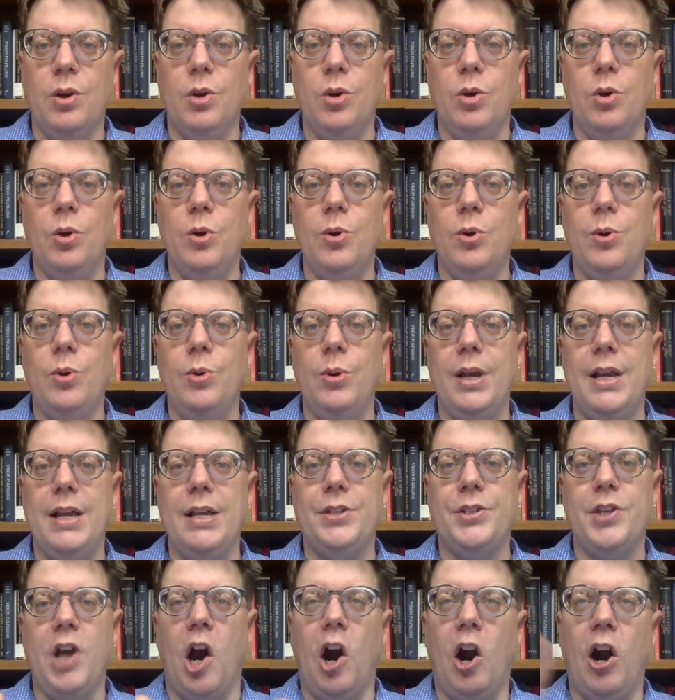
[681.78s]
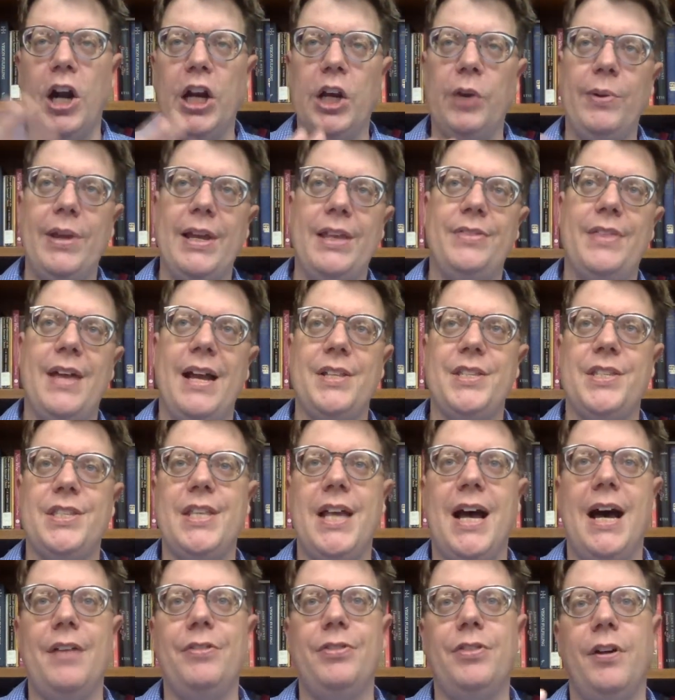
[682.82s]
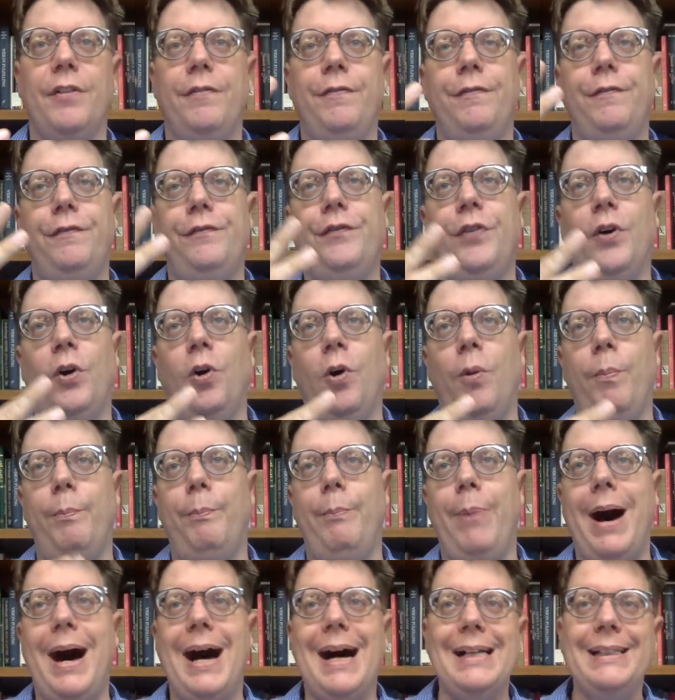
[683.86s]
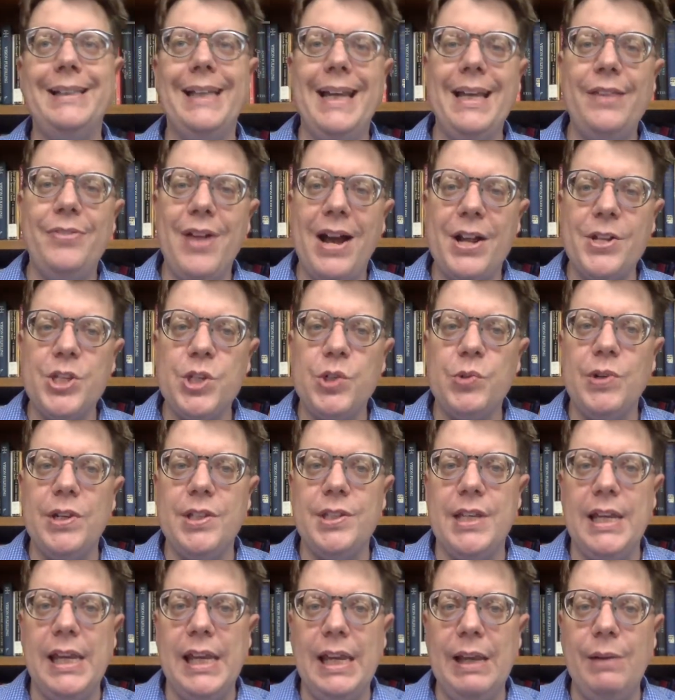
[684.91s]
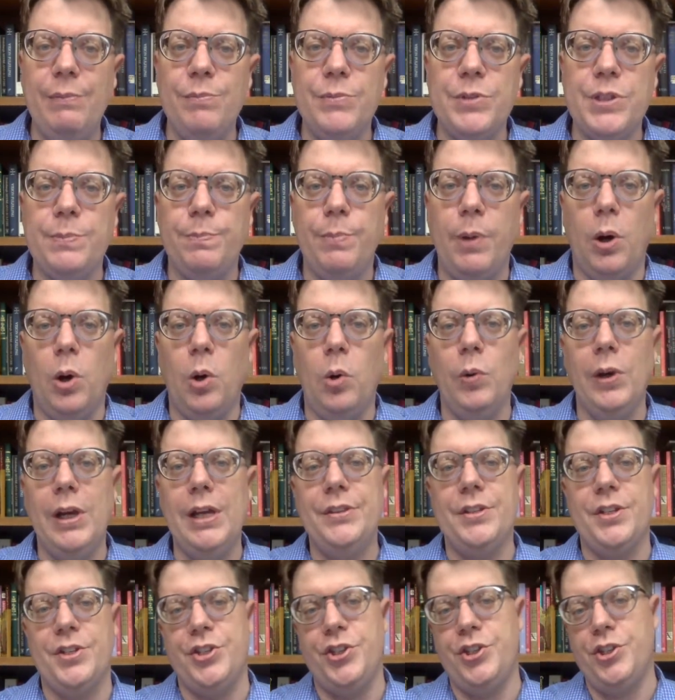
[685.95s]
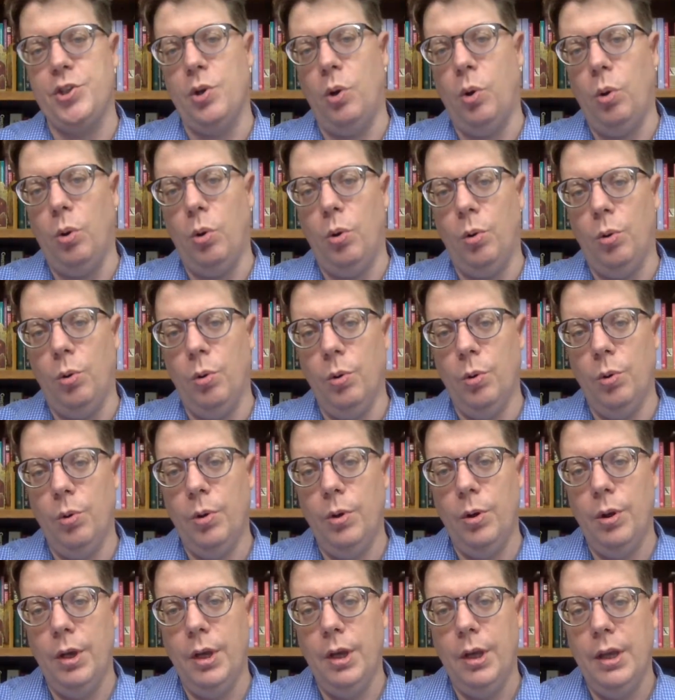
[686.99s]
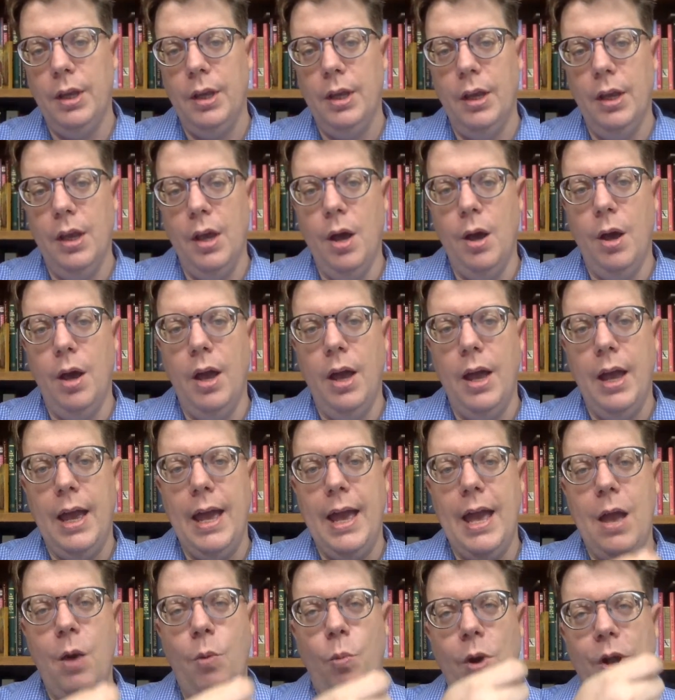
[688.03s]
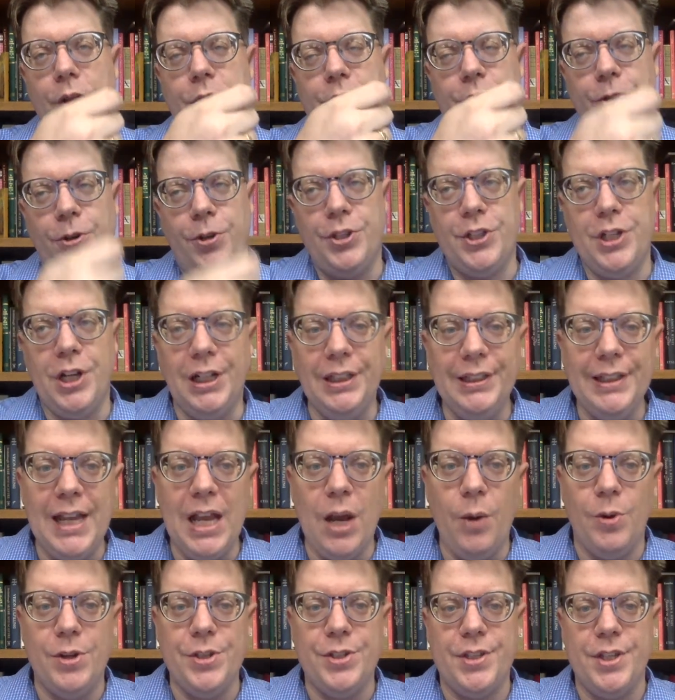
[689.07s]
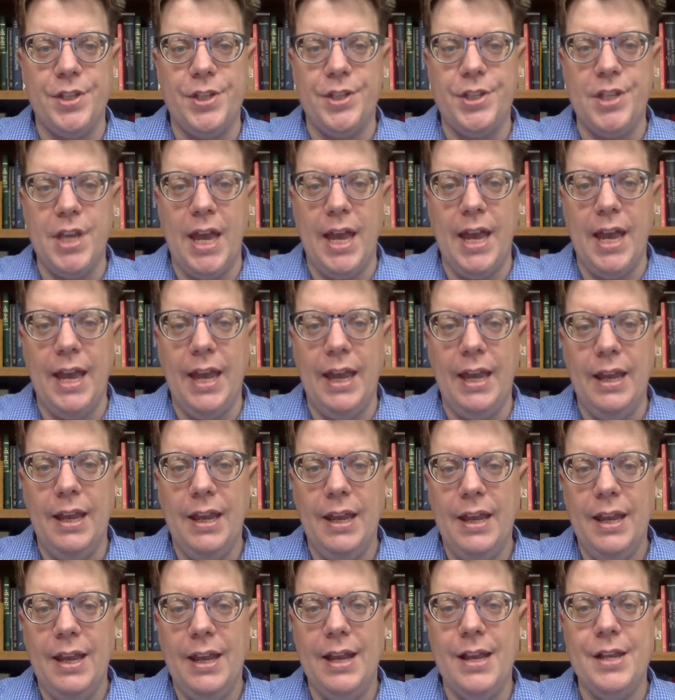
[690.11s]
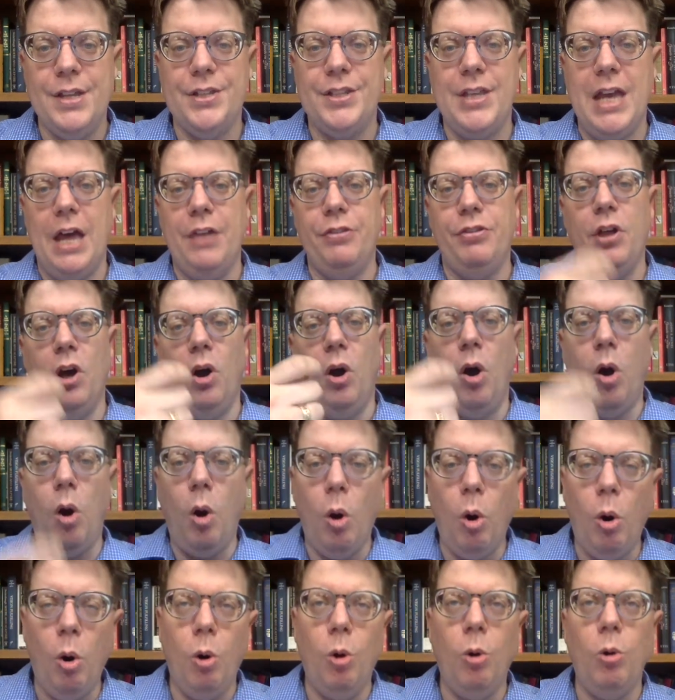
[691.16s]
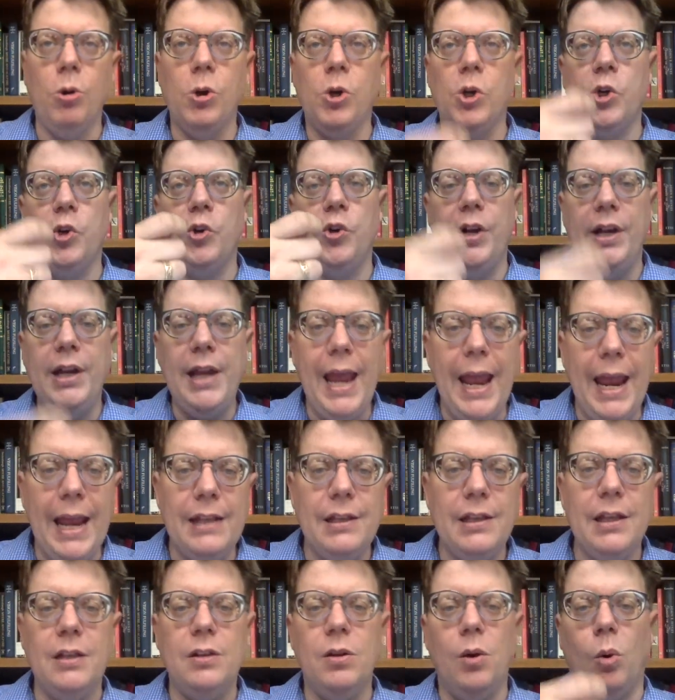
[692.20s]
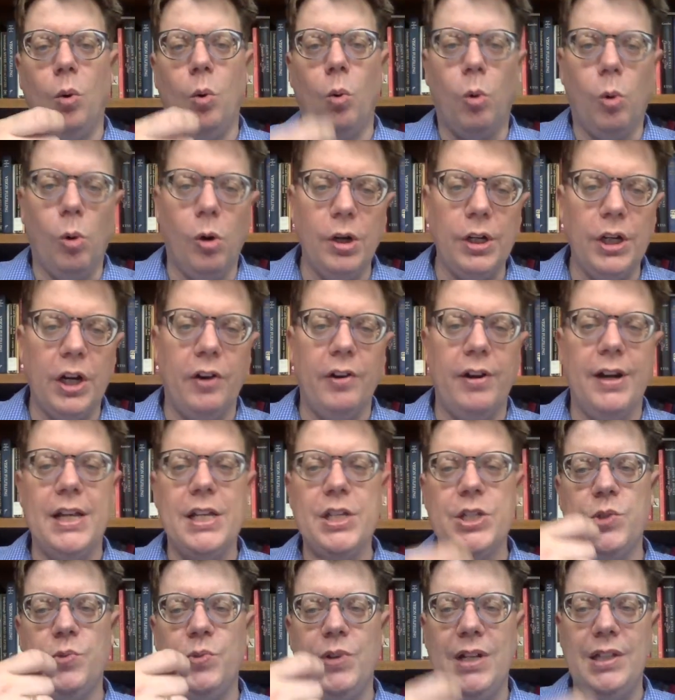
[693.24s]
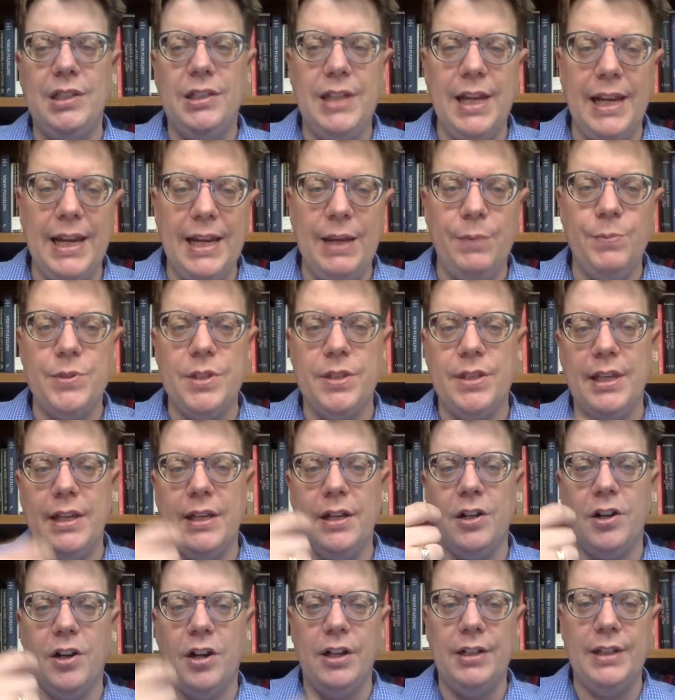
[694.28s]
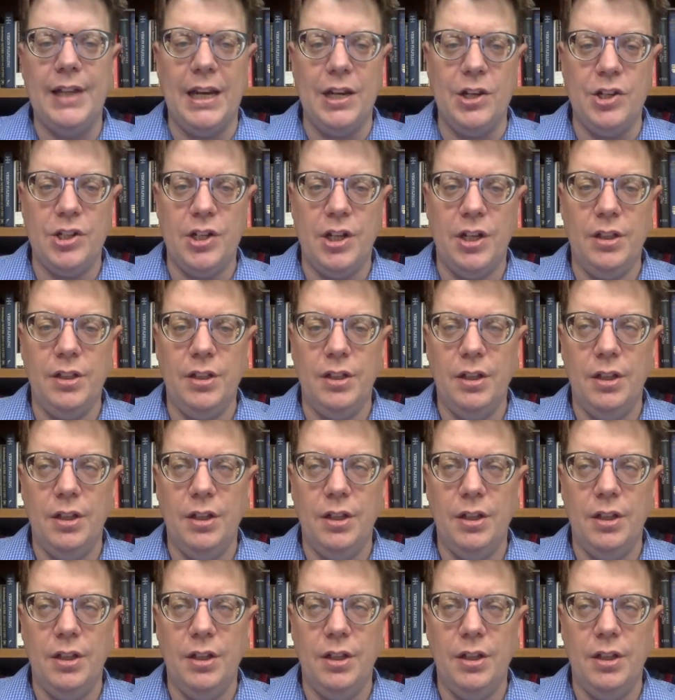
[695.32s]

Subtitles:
who is arguing that it's not the full body that's redeemed, but only the soul. And what Tertullian wants to say is that the whole created order is redeemed in the incarnation,